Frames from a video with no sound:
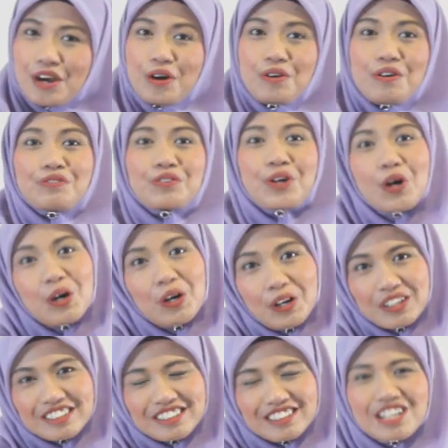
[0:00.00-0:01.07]
Of
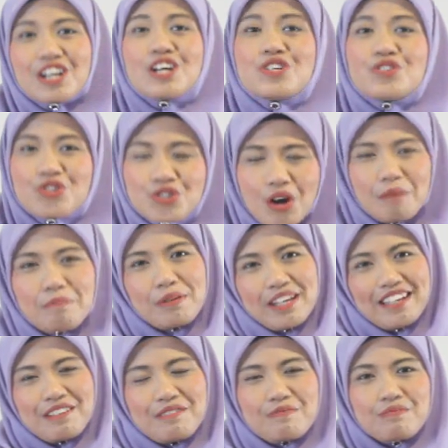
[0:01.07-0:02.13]
course, shopping.
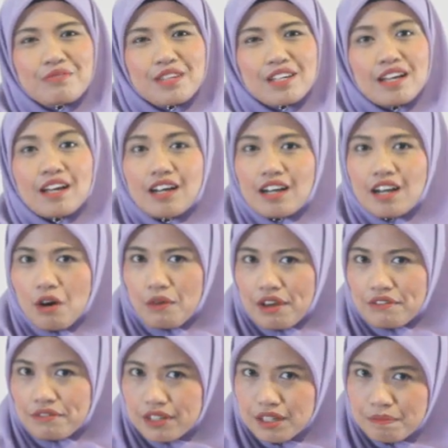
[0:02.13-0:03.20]

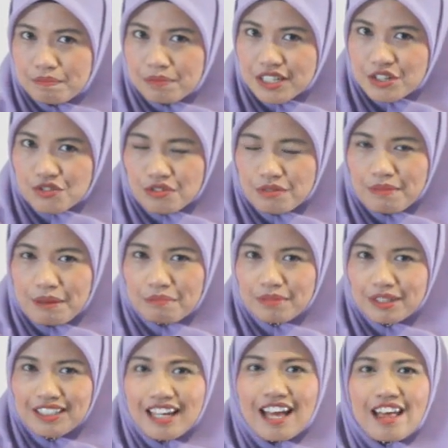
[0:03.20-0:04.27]
However, please
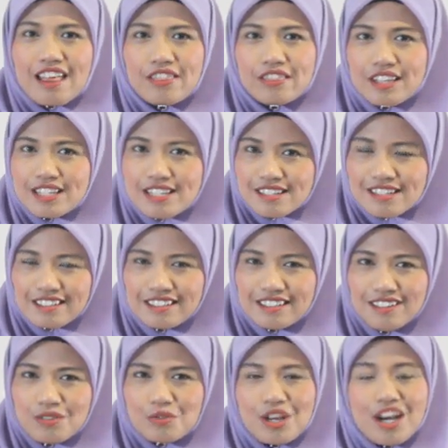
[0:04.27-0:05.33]
remember, this
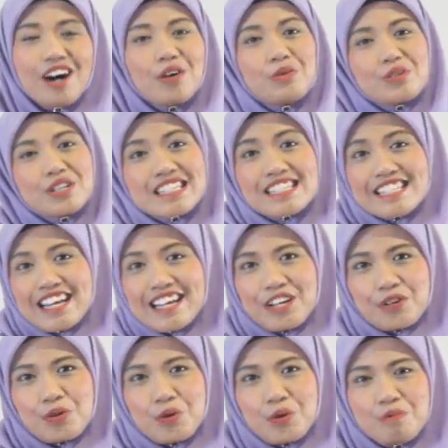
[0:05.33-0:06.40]
year we are only staying
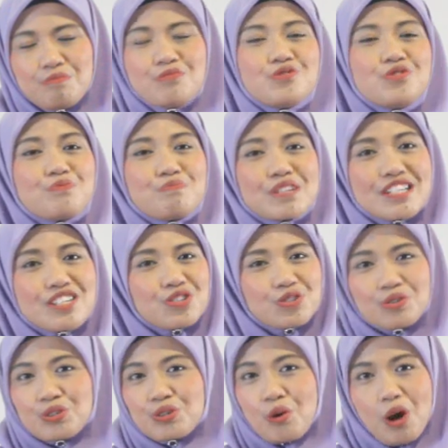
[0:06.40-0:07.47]
at home. Please
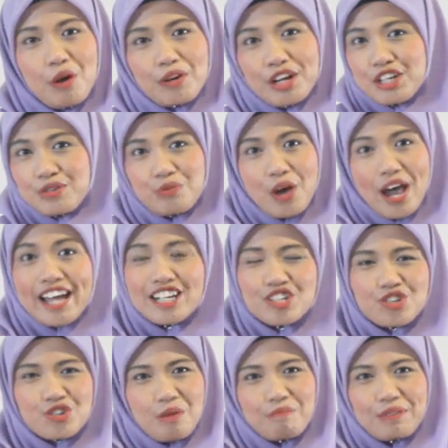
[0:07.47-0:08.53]
don't go out and do any
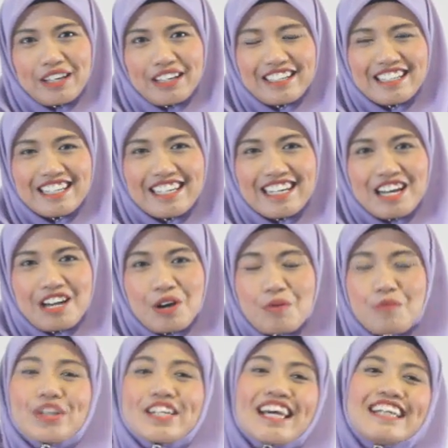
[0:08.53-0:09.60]
shopping.
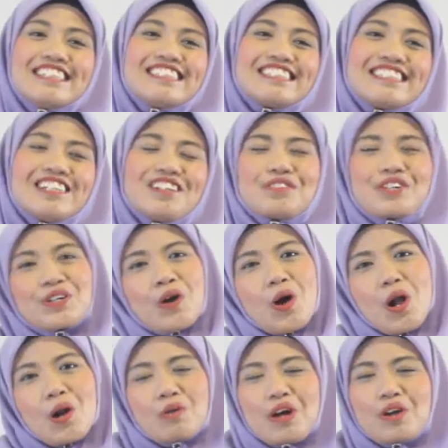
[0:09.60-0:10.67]
We can still
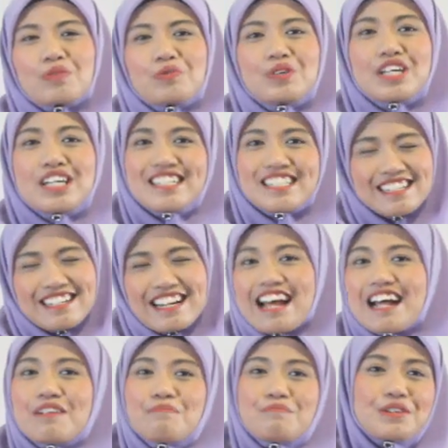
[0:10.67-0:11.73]
recall what we did
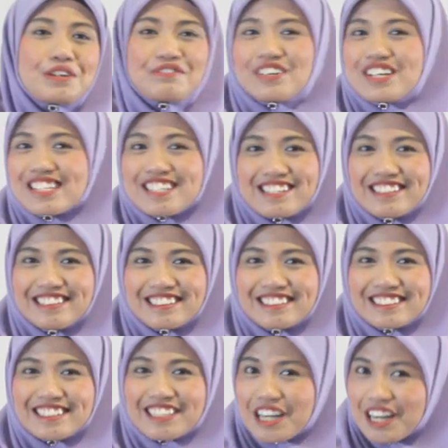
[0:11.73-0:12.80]
previous years,
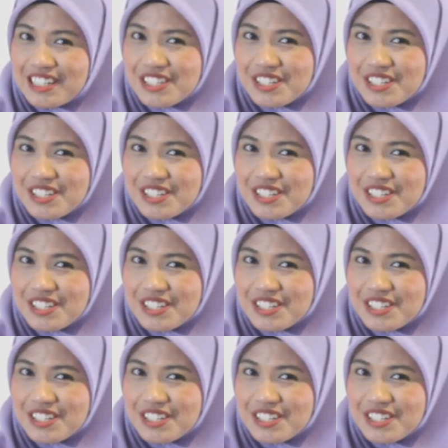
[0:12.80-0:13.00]
can't